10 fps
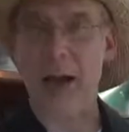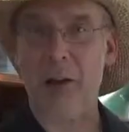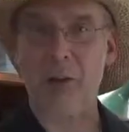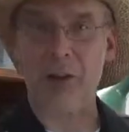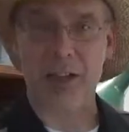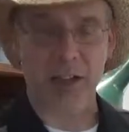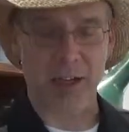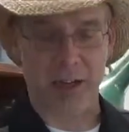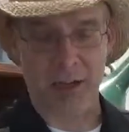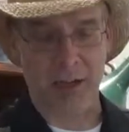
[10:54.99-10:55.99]
out
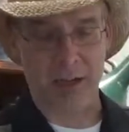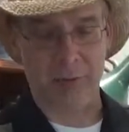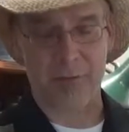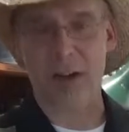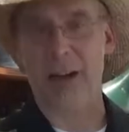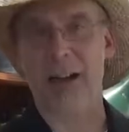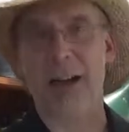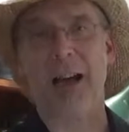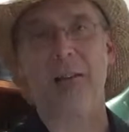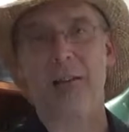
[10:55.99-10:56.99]
and uh, tried
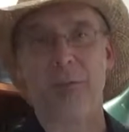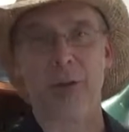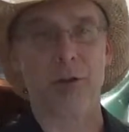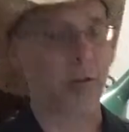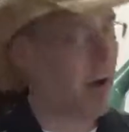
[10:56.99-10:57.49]
it out and it worked